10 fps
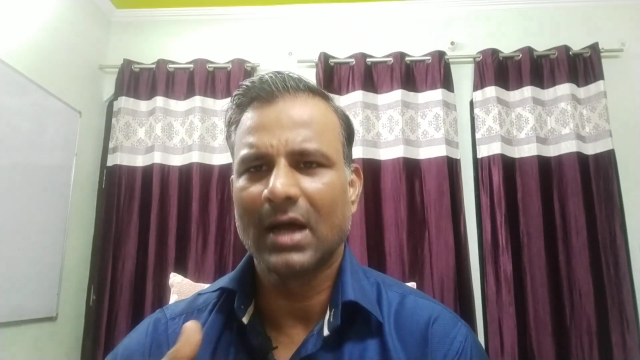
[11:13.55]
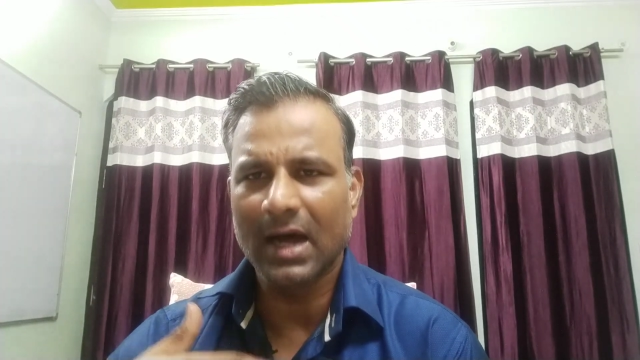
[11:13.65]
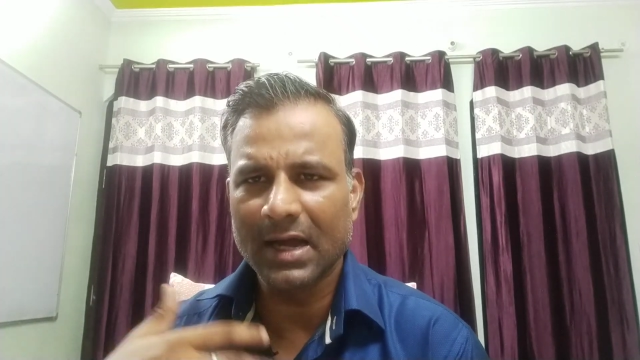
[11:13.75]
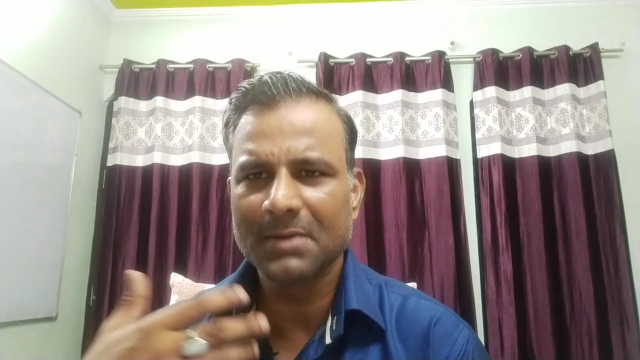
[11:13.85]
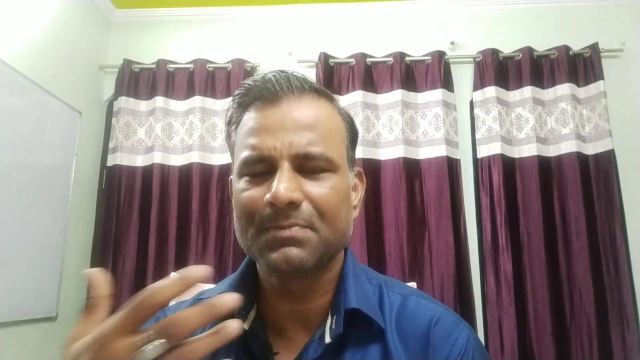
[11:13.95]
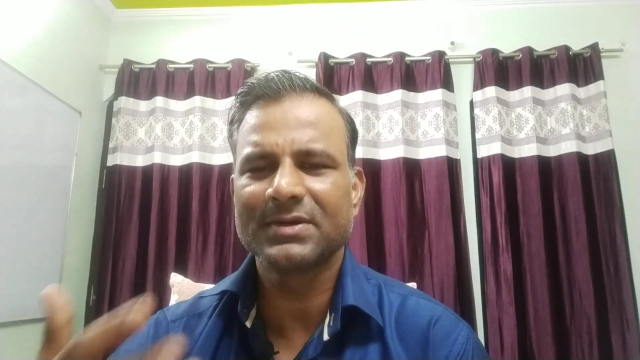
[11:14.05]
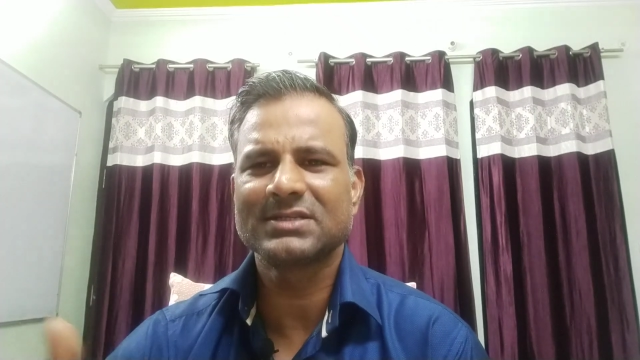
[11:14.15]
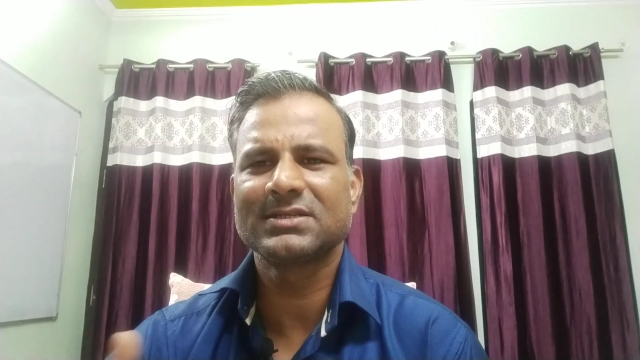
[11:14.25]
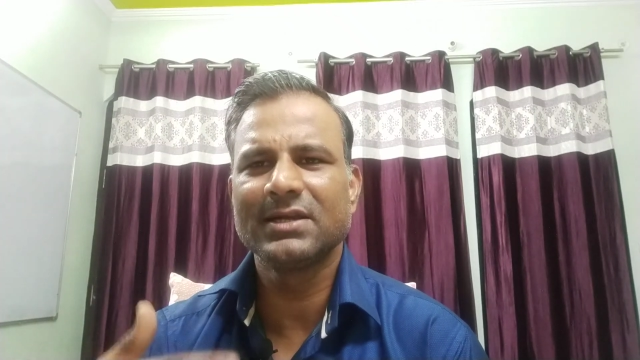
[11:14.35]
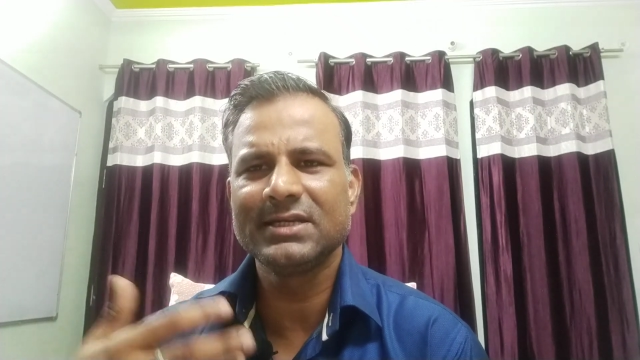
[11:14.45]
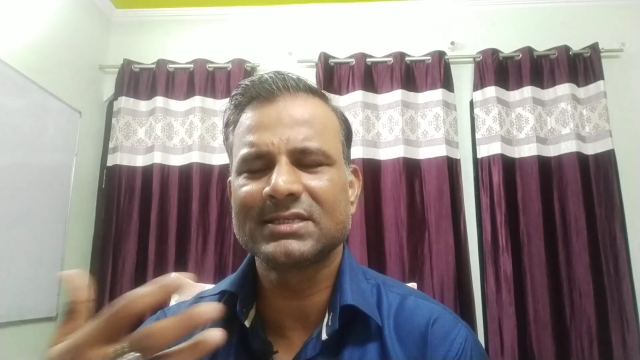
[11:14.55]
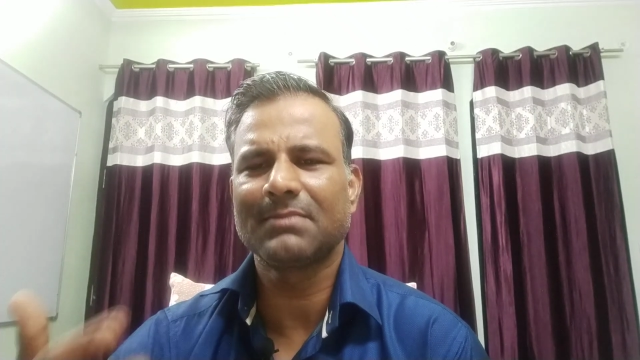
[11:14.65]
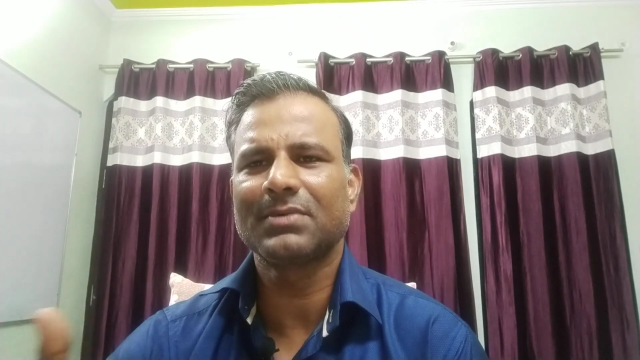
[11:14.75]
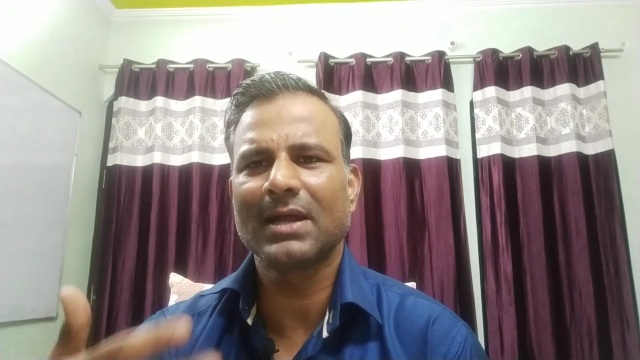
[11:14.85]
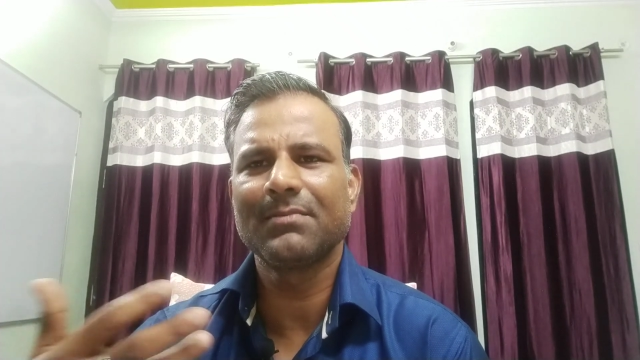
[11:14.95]
I personally
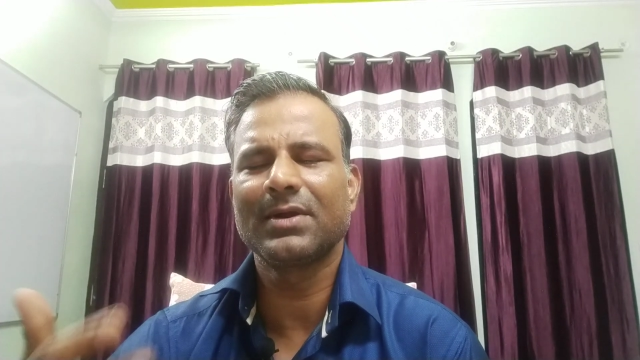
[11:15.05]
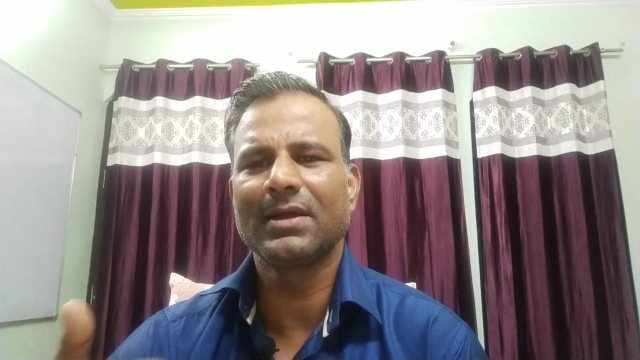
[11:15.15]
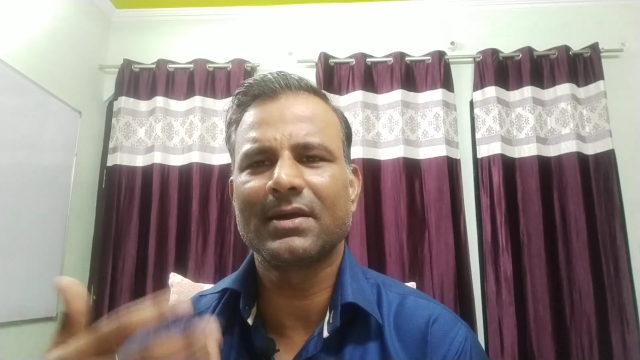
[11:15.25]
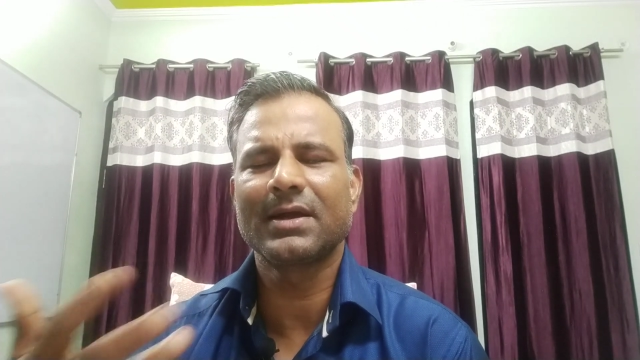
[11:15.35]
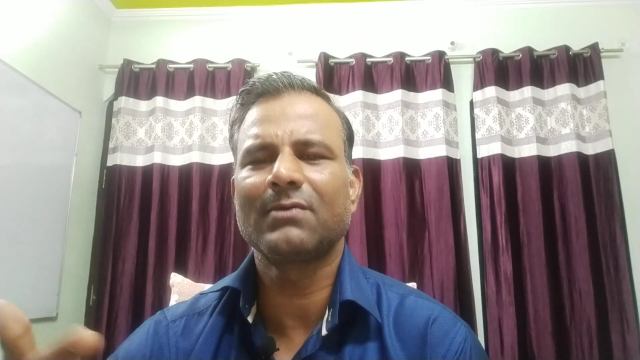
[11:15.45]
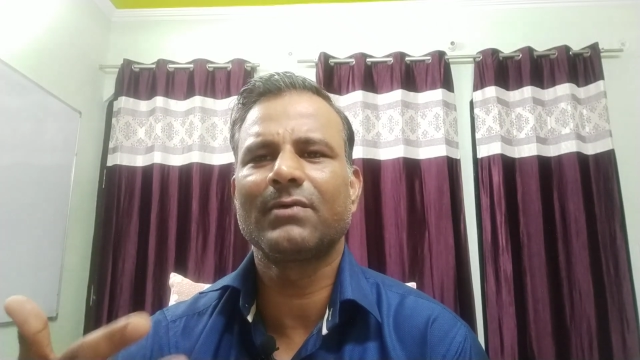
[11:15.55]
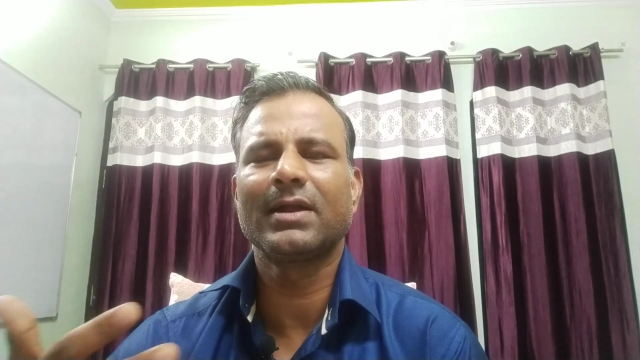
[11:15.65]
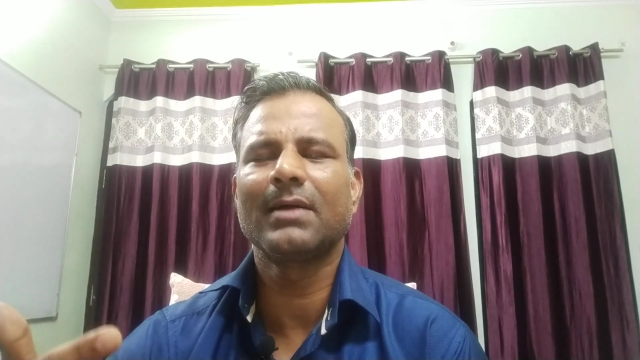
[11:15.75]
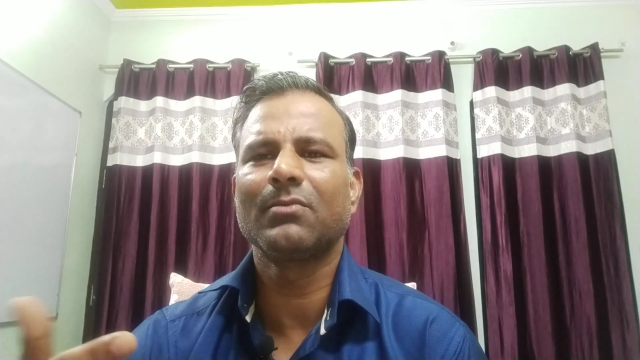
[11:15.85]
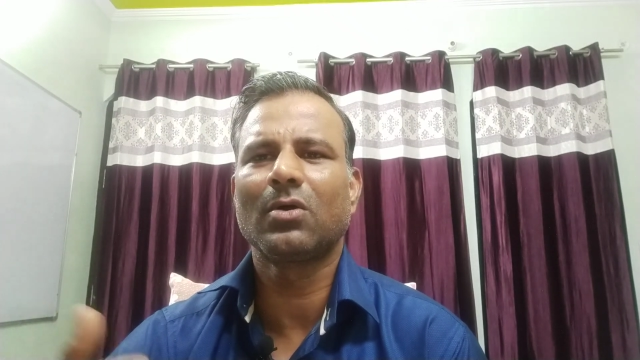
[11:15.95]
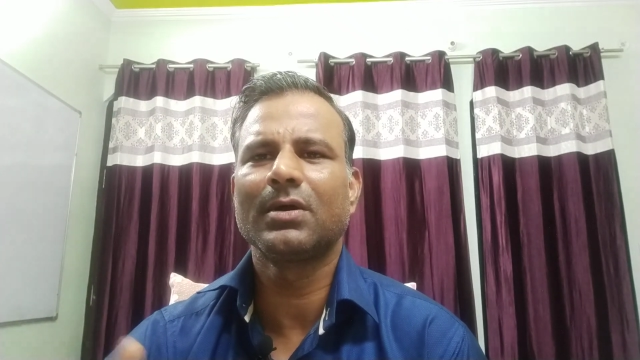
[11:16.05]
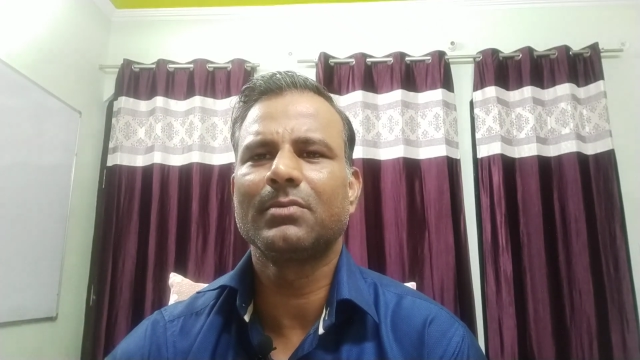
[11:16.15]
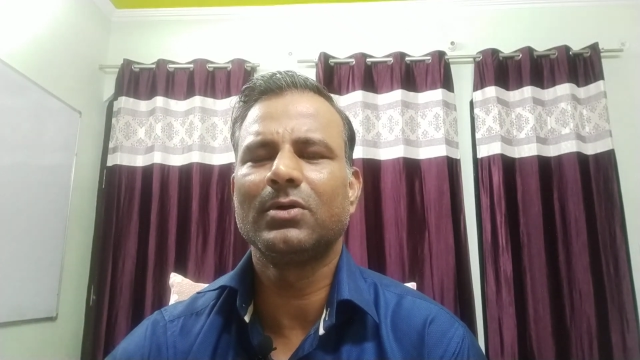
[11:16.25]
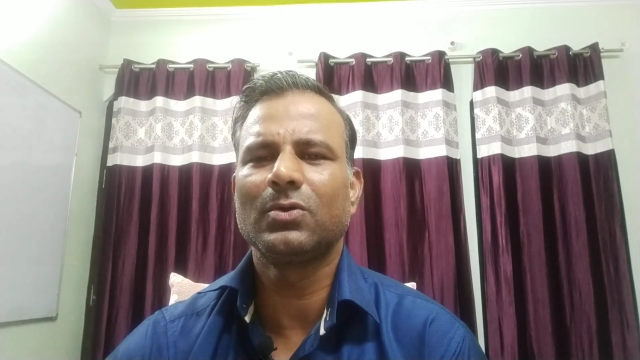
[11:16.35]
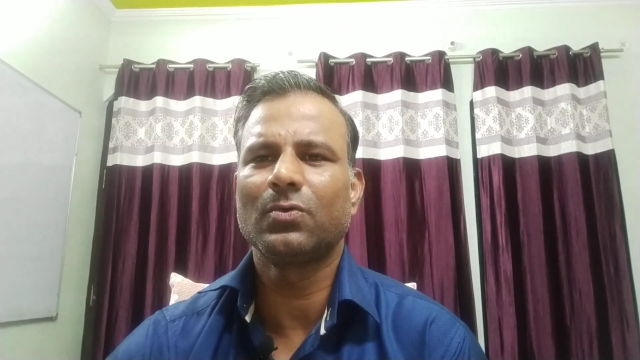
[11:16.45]
sometimes regret when I'm not
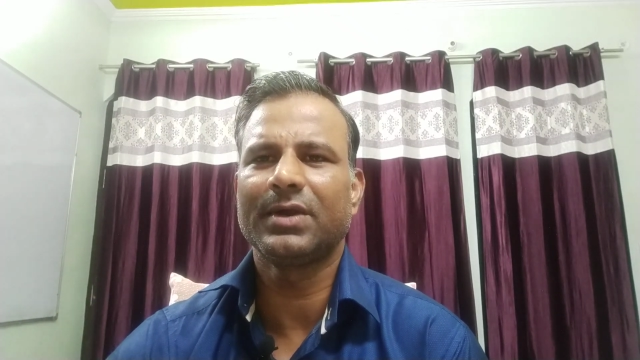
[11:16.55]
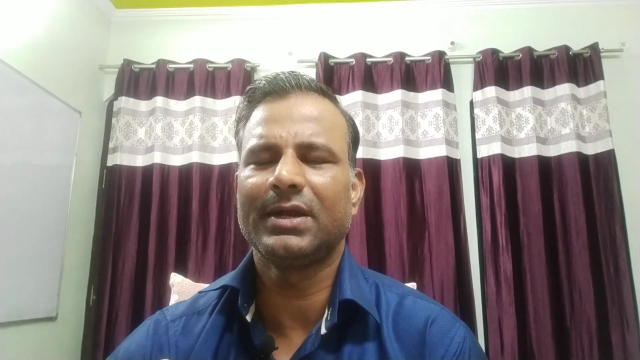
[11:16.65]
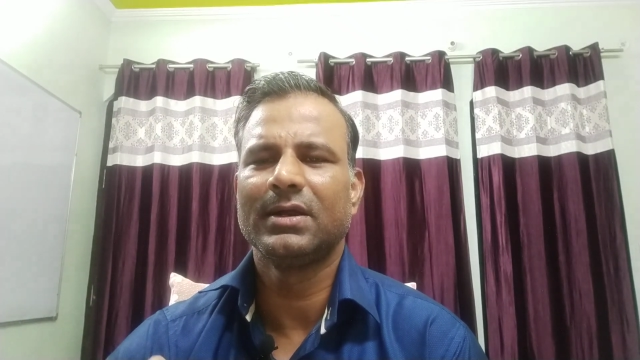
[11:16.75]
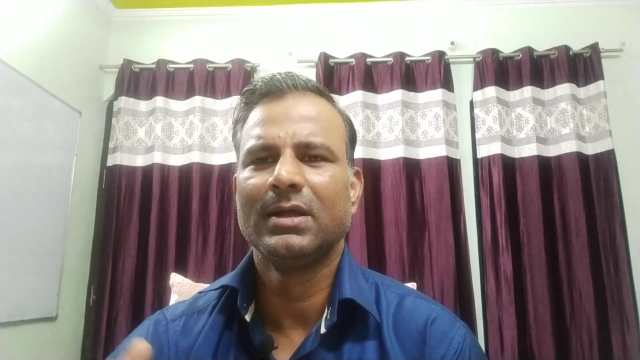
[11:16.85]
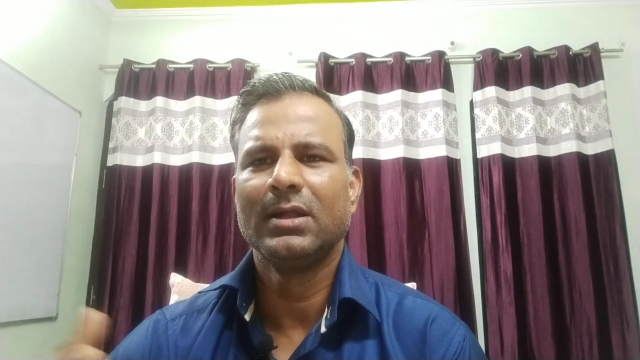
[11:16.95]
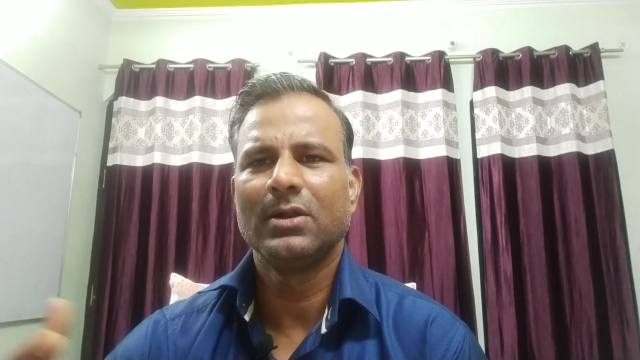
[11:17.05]
able to read.